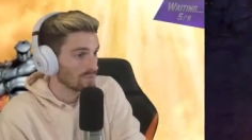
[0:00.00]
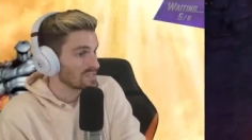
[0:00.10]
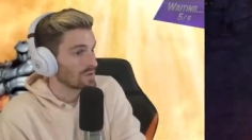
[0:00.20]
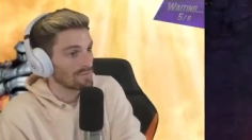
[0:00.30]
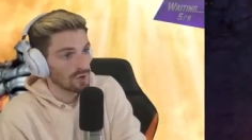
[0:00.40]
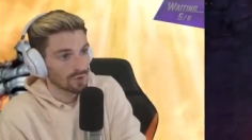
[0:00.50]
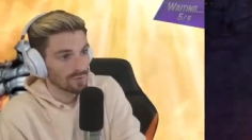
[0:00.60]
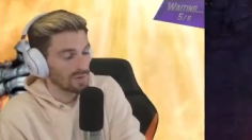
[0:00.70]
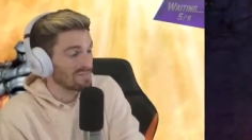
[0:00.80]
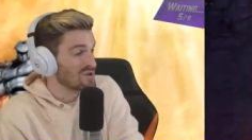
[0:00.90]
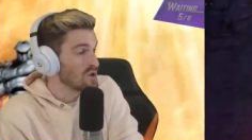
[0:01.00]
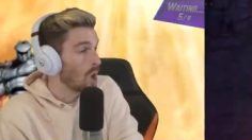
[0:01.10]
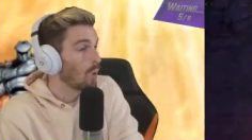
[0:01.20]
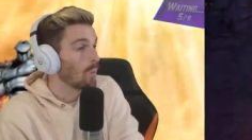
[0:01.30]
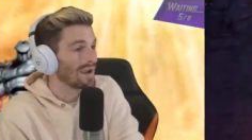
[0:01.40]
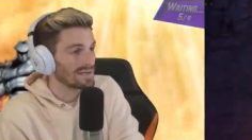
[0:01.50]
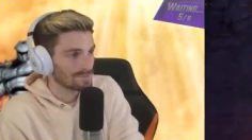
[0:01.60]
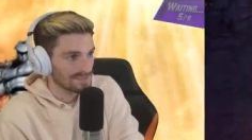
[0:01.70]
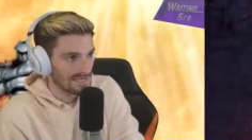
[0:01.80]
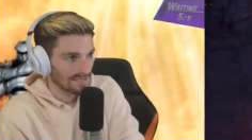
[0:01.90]
We don't have armor. We have no way to
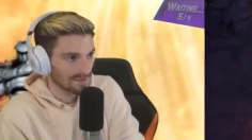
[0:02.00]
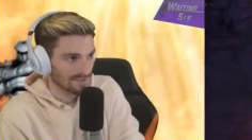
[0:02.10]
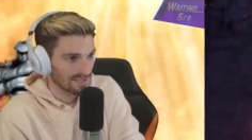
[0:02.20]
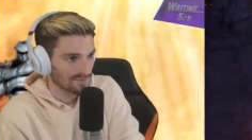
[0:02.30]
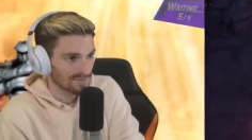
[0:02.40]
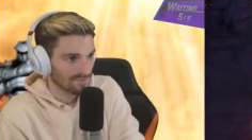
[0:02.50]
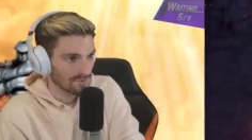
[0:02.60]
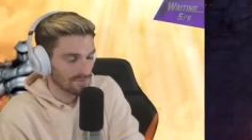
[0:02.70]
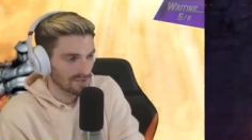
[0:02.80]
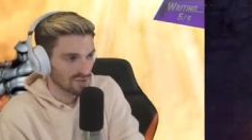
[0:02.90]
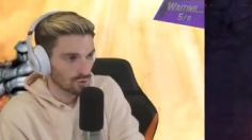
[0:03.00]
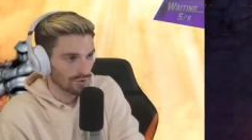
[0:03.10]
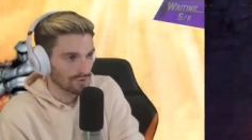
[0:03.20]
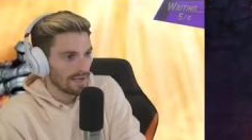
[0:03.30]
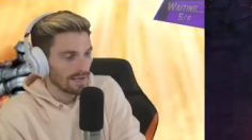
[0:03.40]
protect ourselves from the Destroyer.